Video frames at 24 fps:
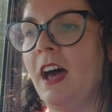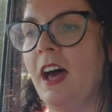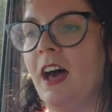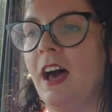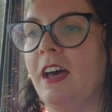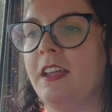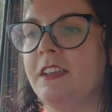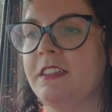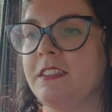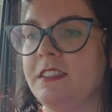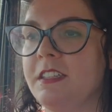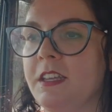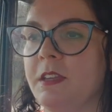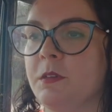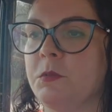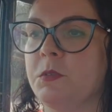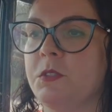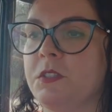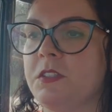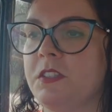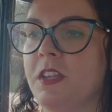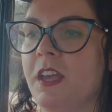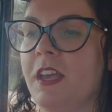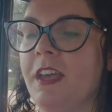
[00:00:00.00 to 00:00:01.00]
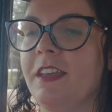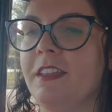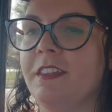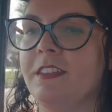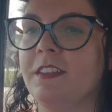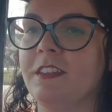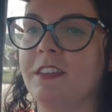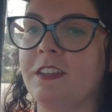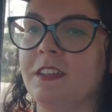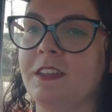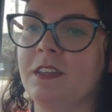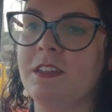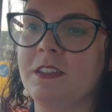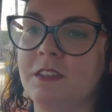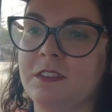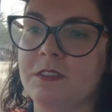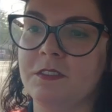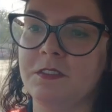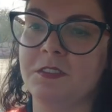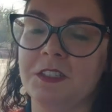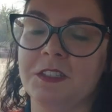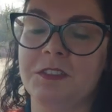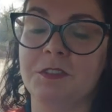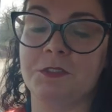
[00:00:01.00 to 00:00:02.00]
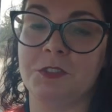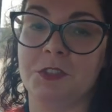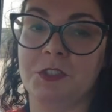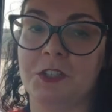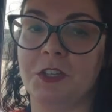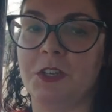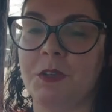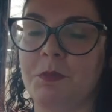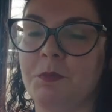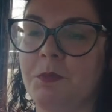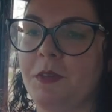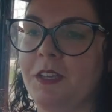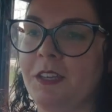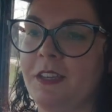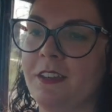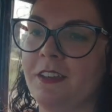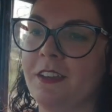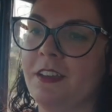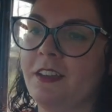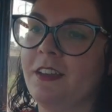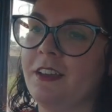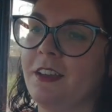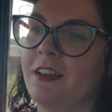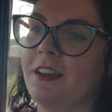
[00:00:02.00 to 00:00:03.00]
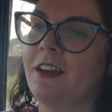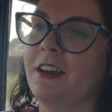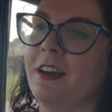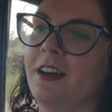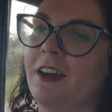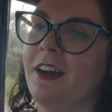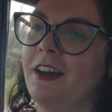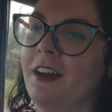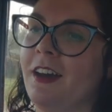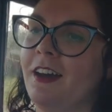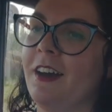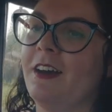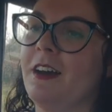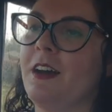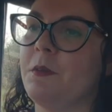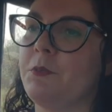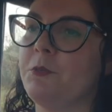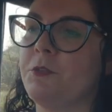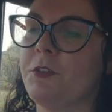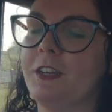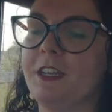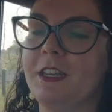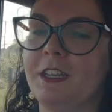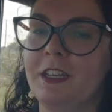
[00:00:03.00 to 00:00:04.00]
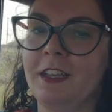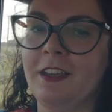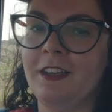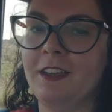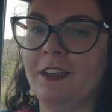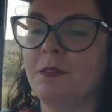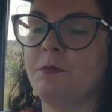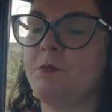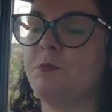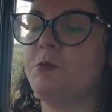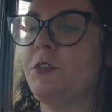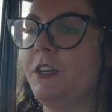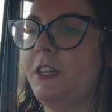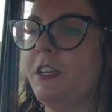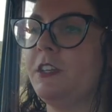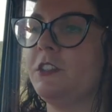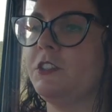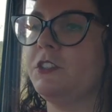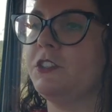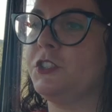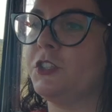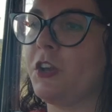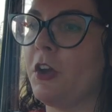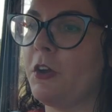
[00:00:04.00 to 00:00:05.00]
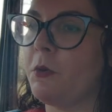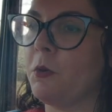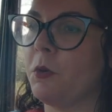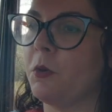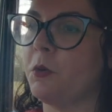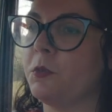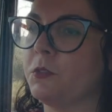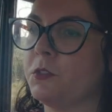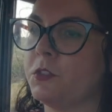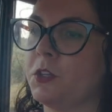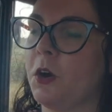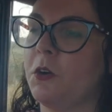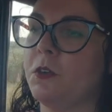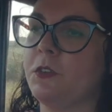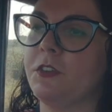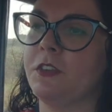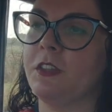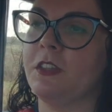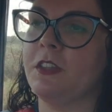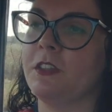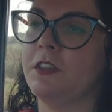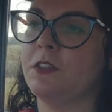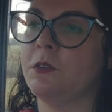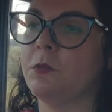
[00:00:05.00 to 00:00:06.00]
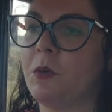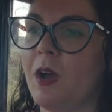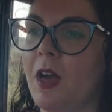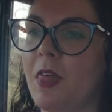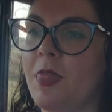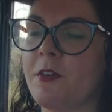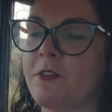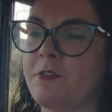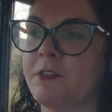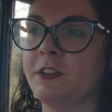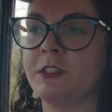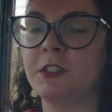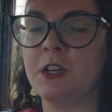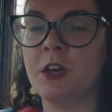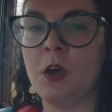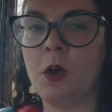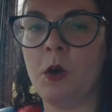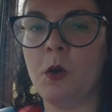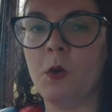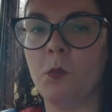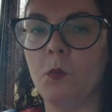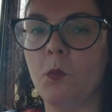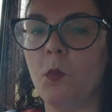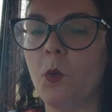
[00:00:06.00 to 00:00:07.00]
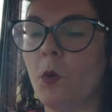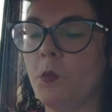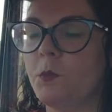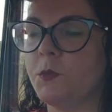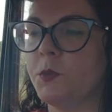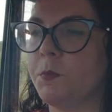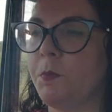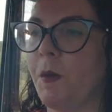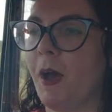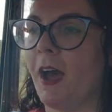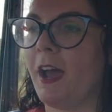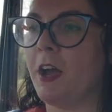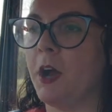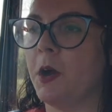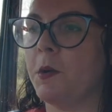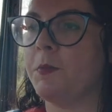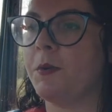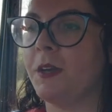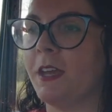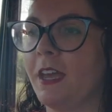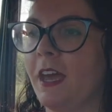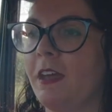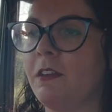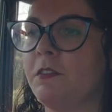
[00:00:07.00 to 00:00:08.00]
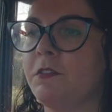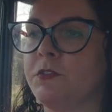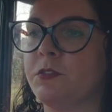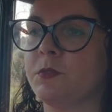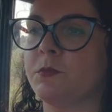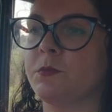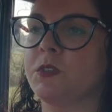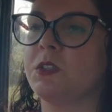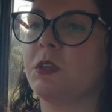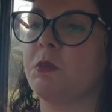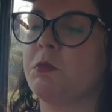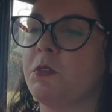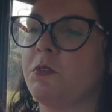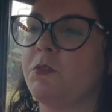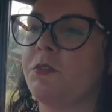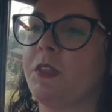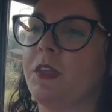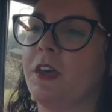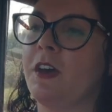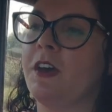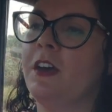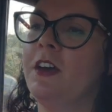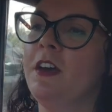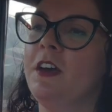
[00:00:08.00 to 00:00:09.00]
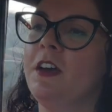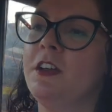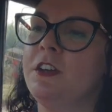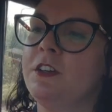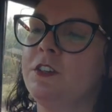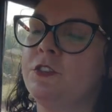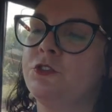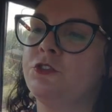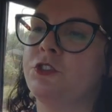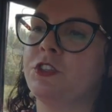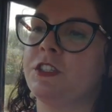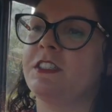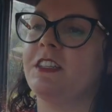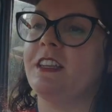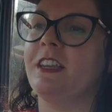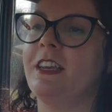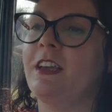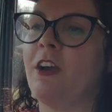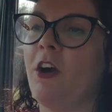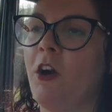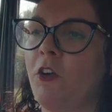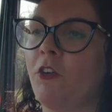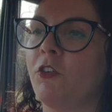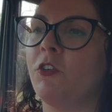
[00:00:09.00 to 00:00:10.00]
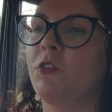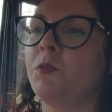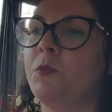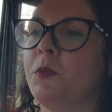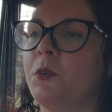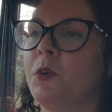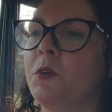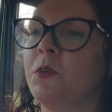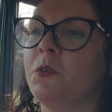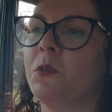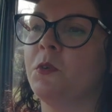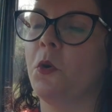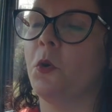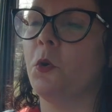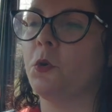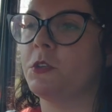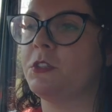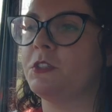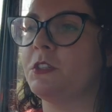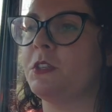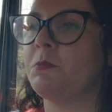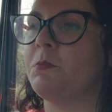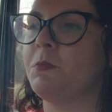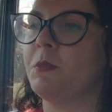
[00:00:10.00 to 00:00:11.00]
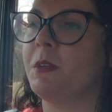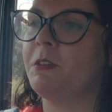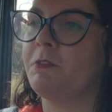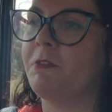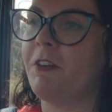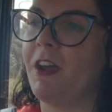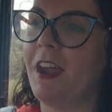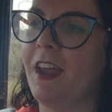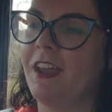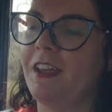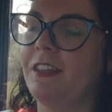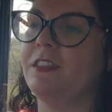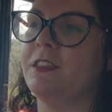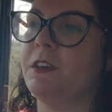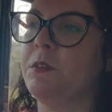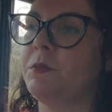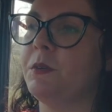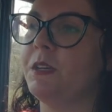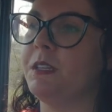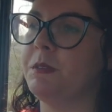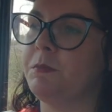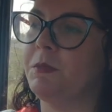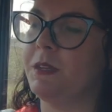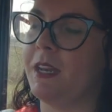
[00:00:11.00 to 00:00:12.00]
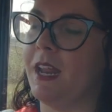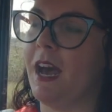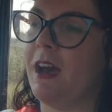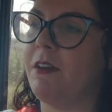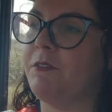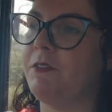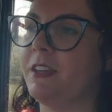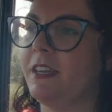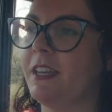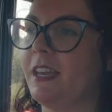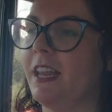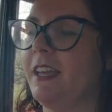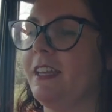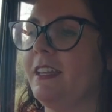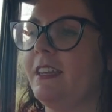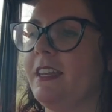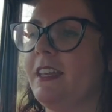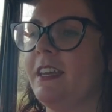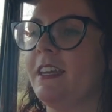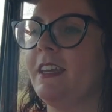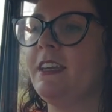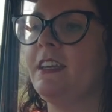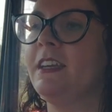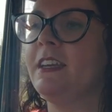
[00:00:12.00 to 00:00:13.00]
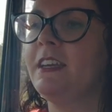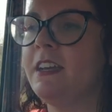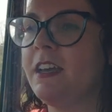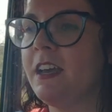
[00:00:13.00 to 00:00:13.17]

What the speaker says: and he was saying that it was going to be a pretty good show all told, and the weather had warmed back up again from some of the drizzly, horrible, autumny rain that we'd been having lately.